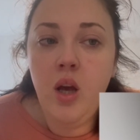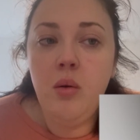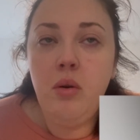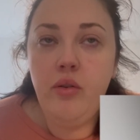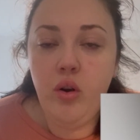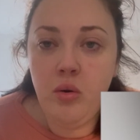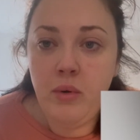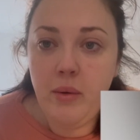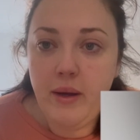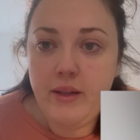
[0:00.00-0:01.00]
before
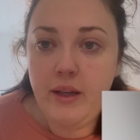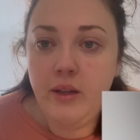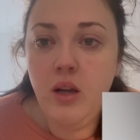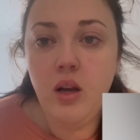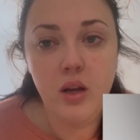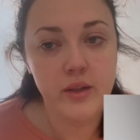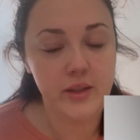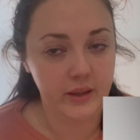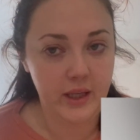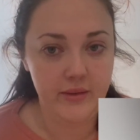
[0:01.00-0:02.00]
my wedding
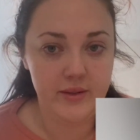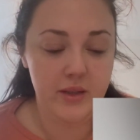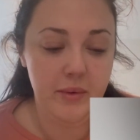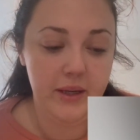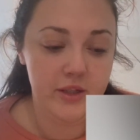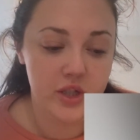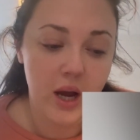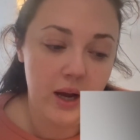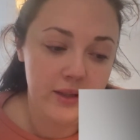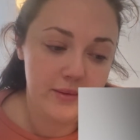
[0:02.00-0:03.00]
to give us the biggest
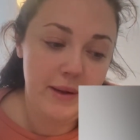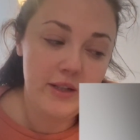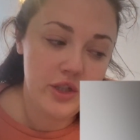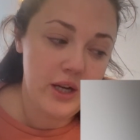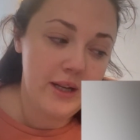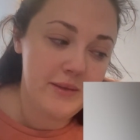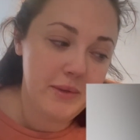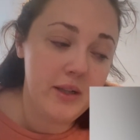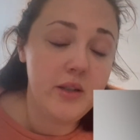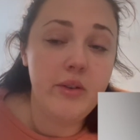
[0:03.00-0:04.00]
chance, best chance,
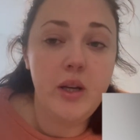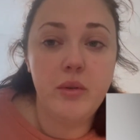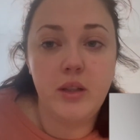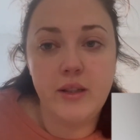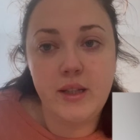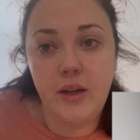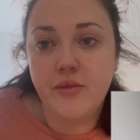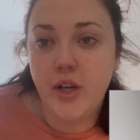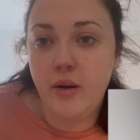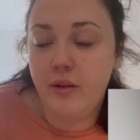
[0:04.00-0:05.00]
because I really would like to have
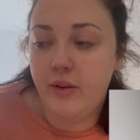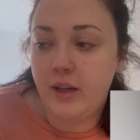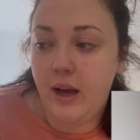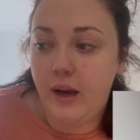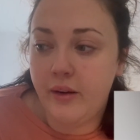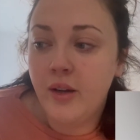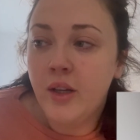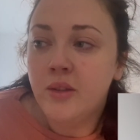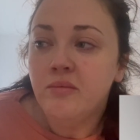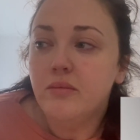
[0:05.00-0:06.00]
two if I can.
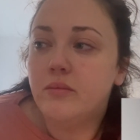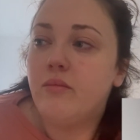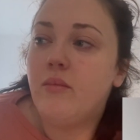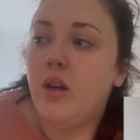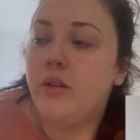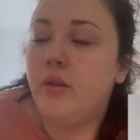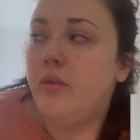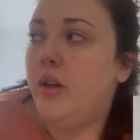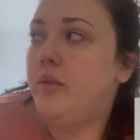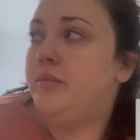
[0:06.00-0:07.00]
I don't
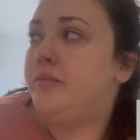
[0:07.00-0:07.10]
know.